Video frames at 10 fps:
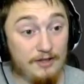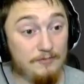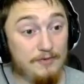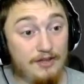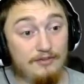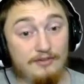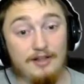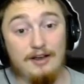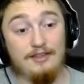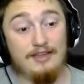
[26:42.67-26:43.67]
is because a
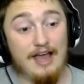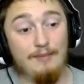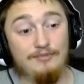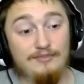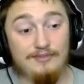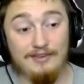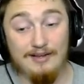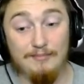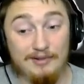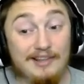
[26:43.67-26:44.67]
lot of the caps
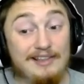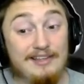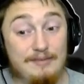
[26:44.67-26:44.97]
completely